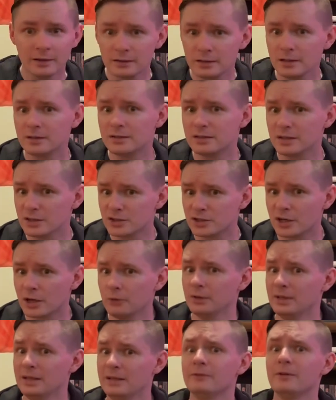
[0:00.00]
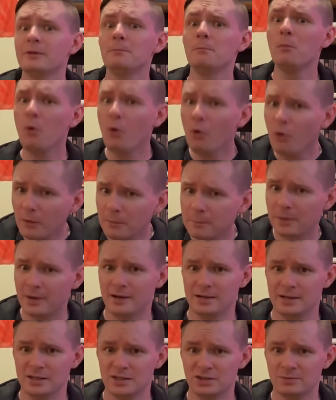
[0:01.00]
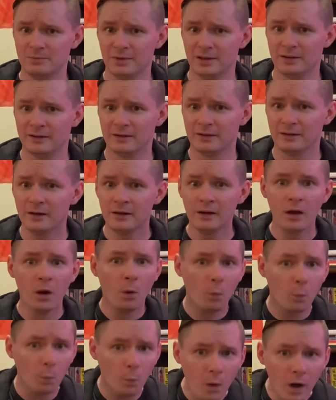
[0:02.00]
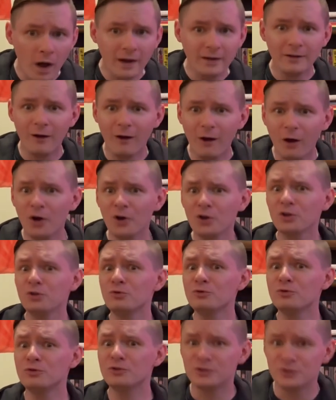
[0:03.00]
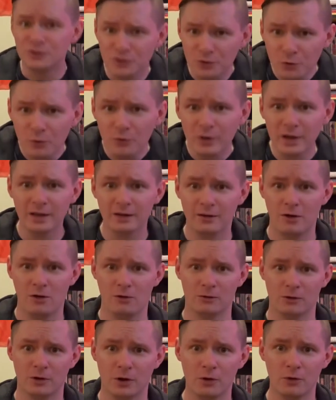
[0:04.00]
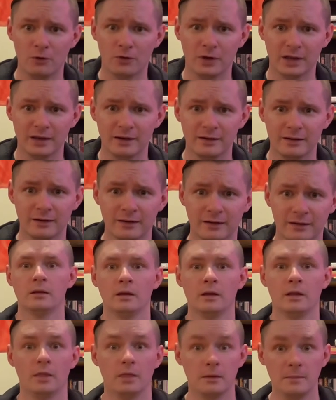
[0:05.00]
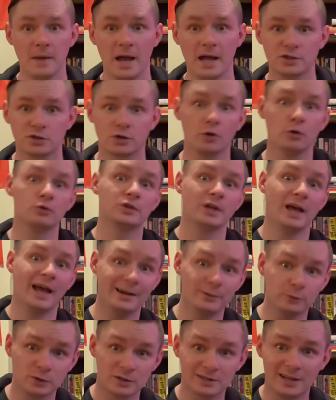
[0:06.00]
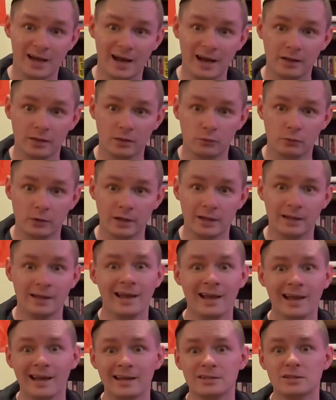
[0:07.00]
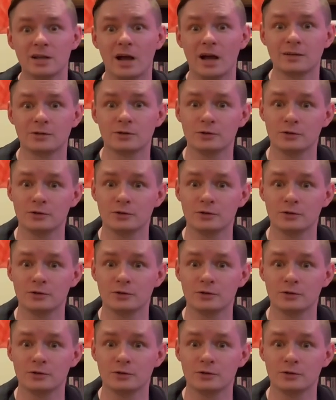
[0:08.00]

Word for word: to dish out even more punishment. What are you doing, Hulk Hogan? The match goes outside of the ring, and Dr.